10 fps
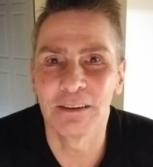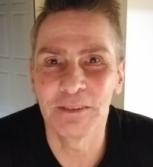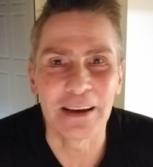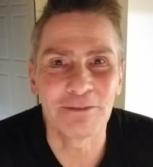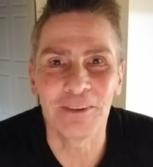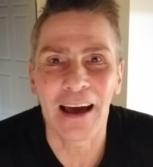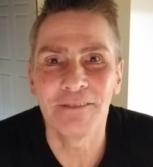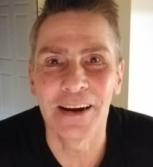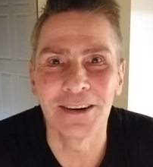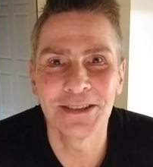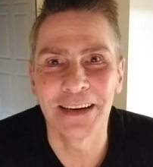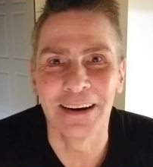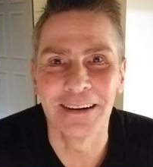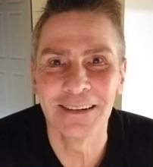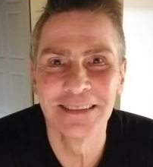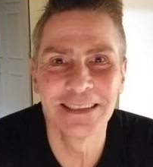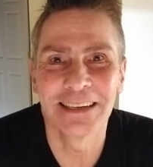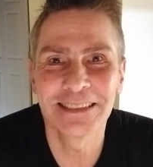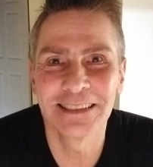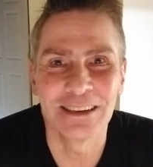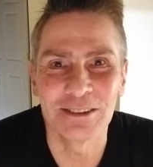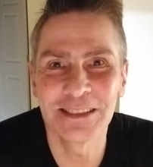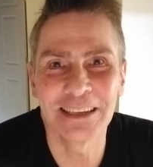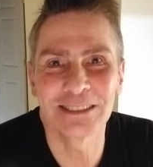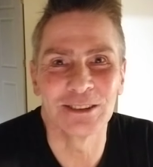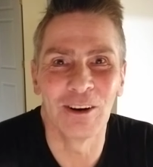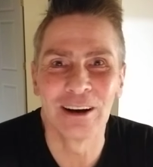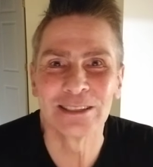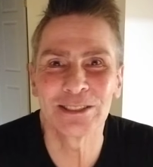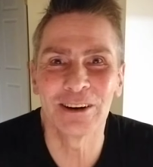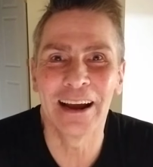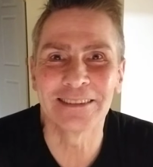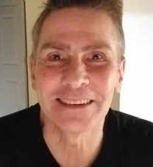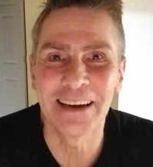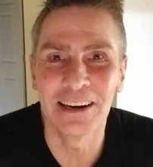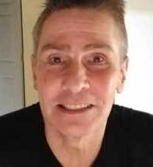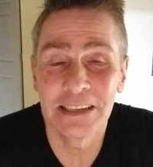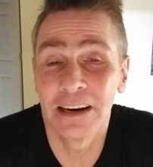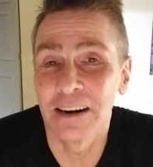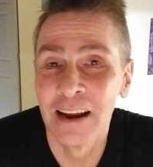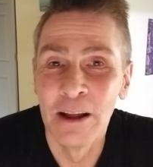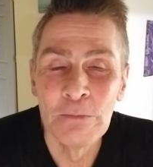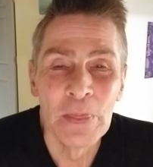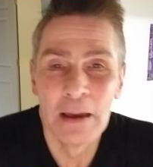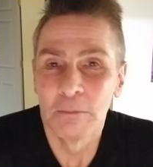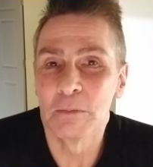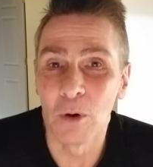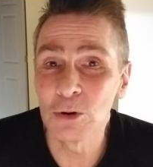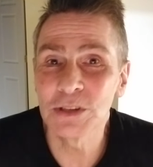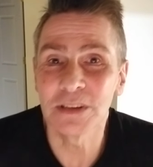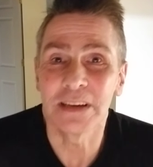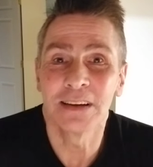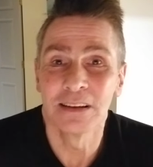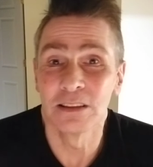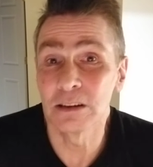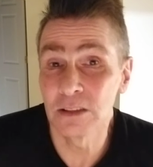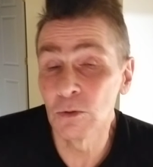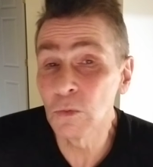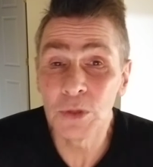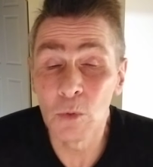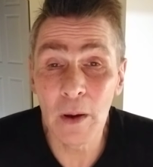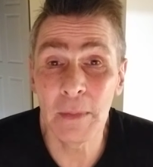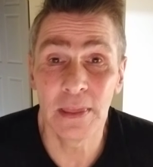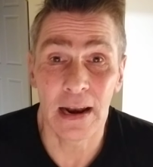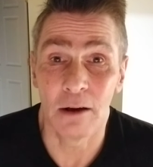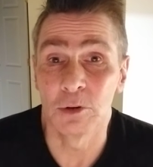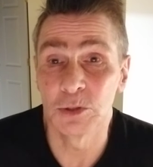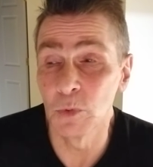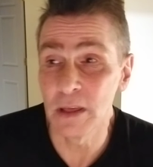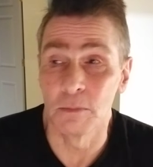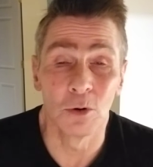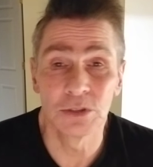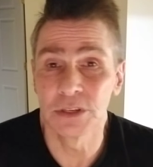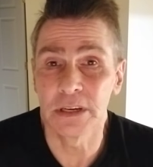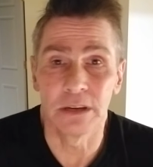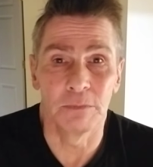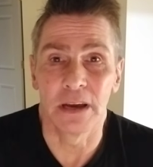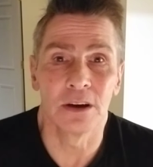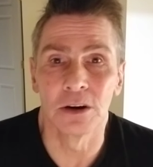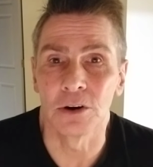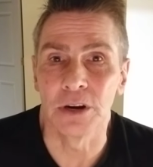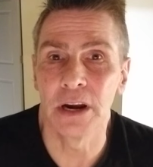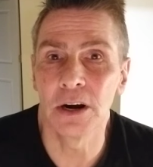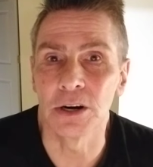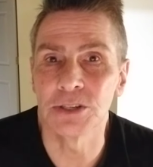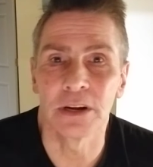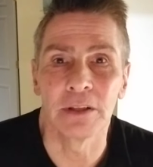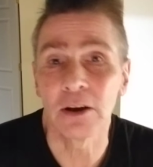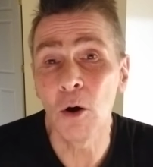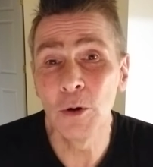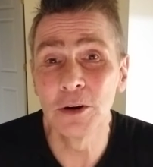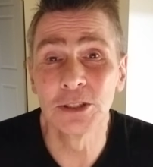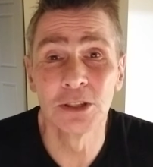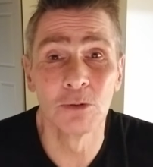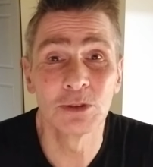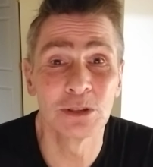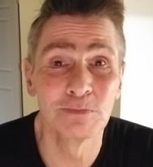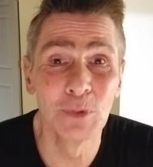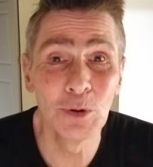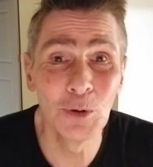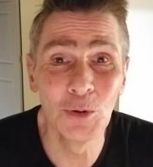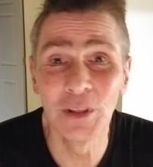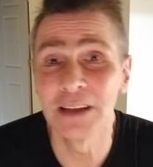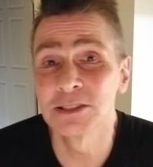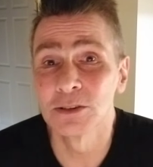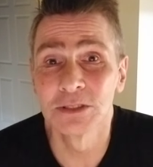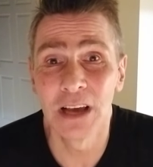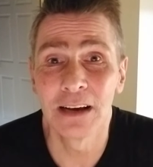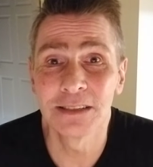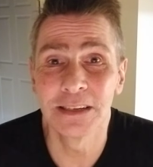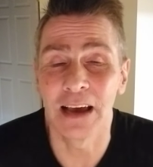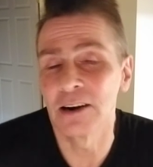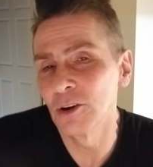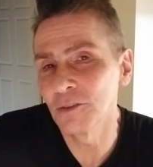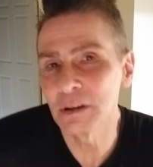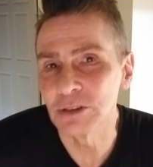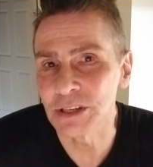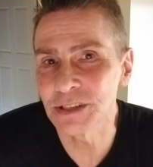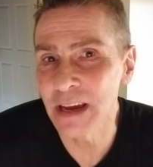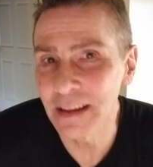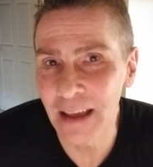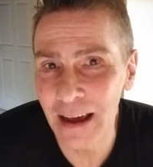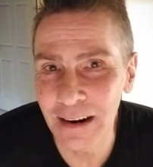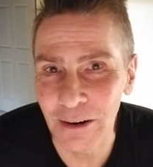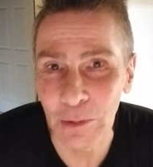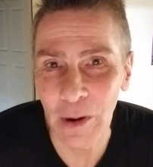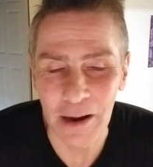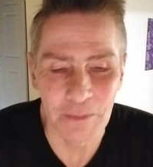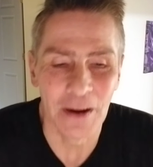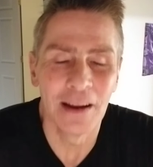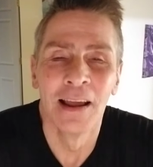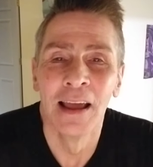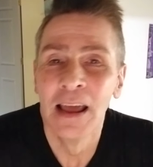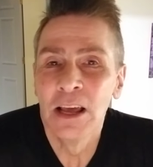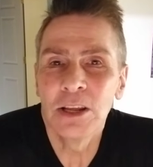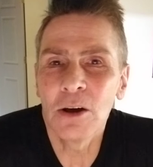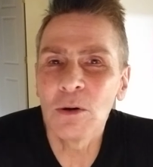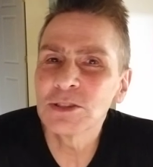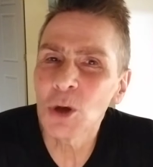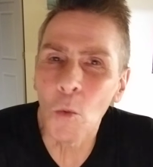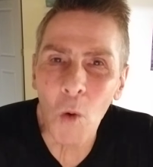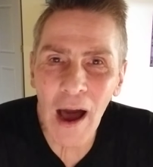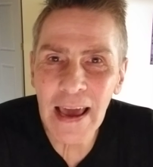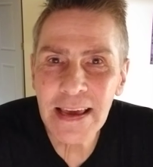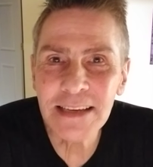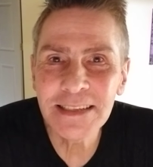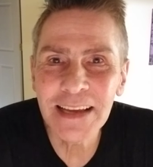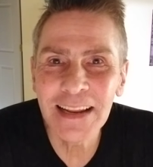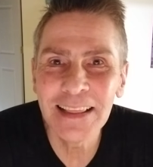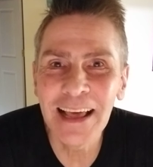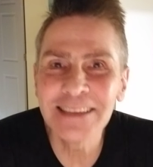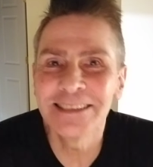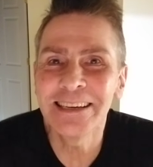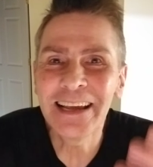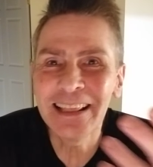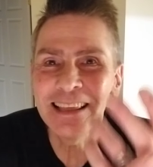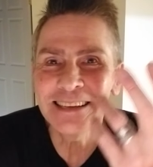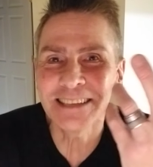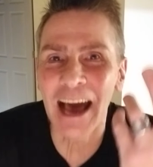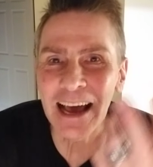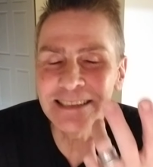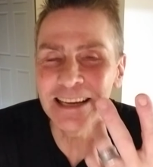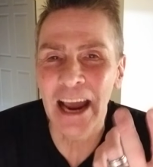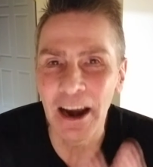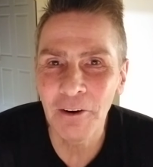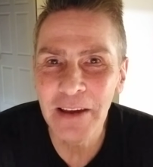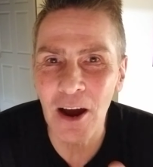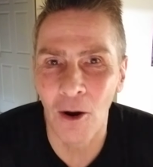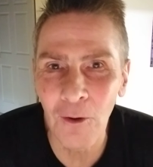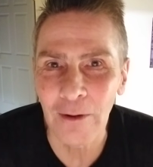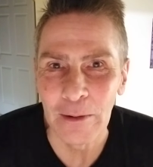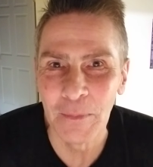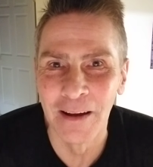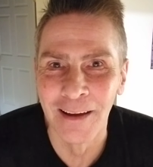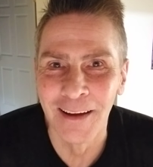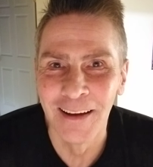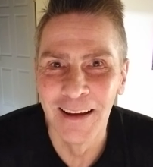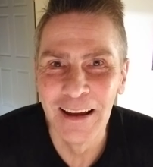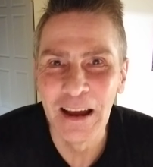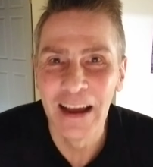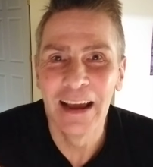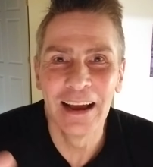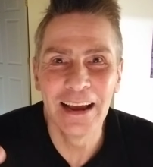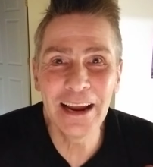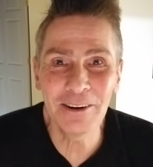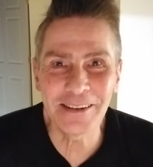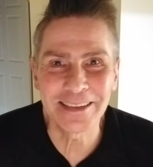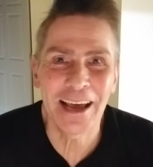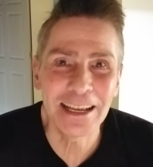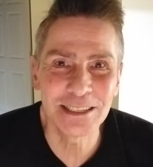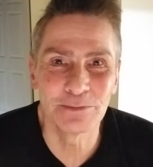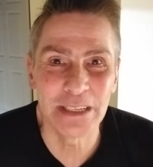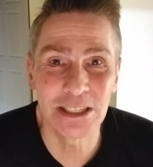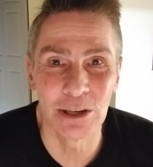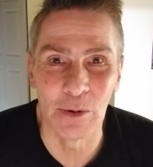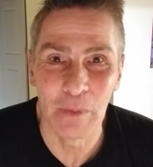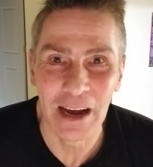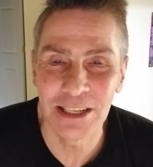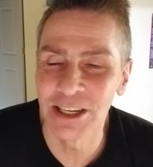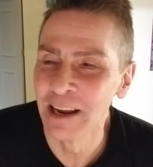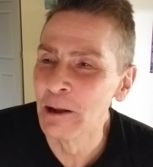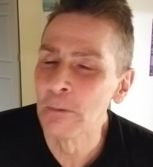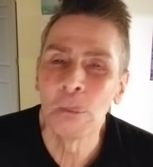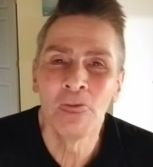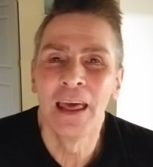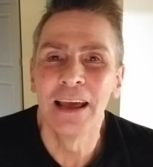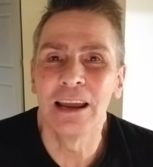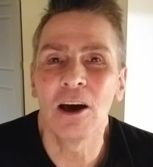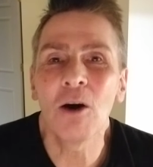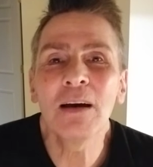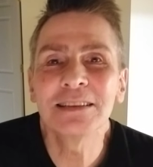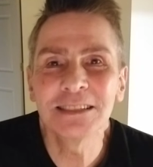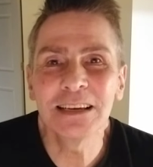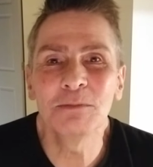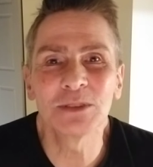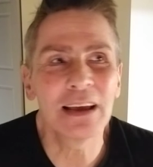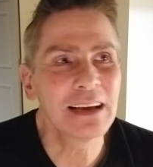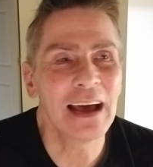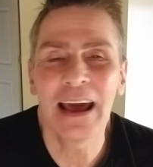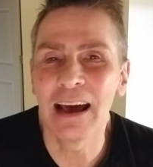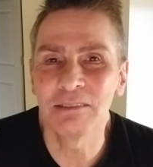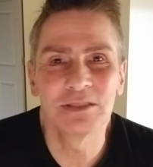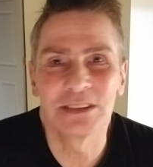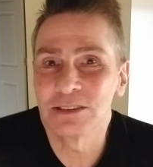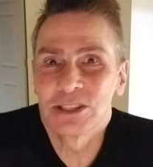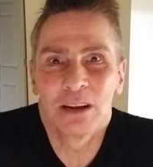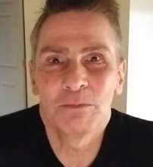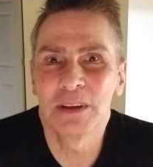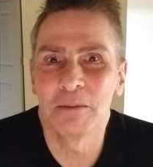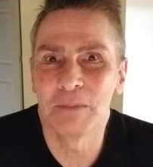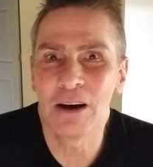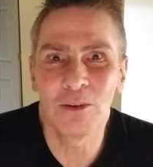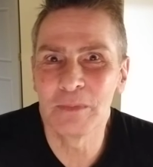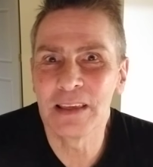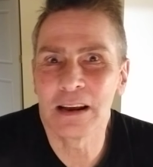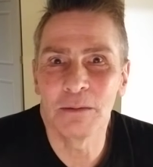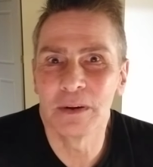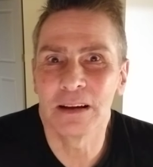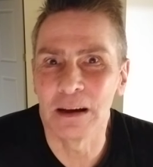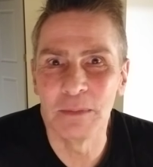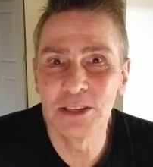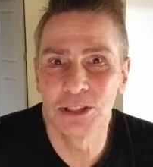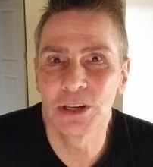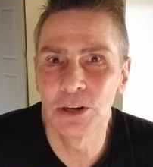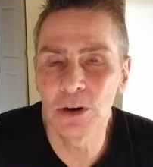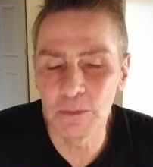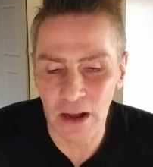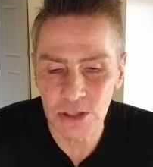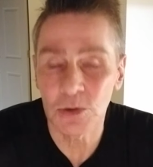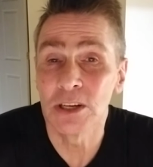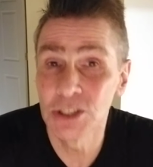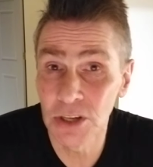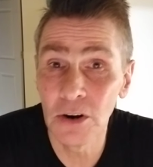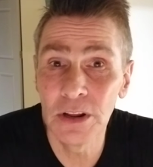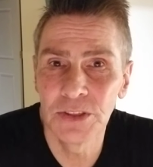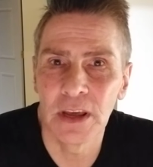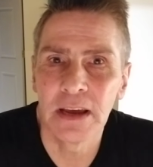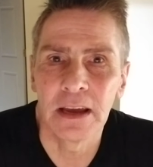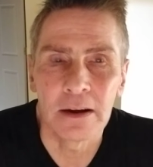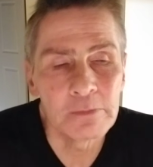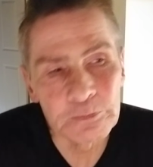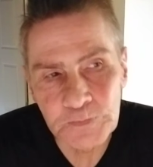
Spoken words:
like five hairs here, six long scraggly hairs here. But mostly the women that I was with, mostly in my younger years, they're like, "Oh, you're so smooth. That's so sexy." I don't know if they were just saying that or what, but you know, so why is it that seeing this guy's hairy arm irritates me so much? You know, it seems like there's something about me that I'm insecure about. So I started thinking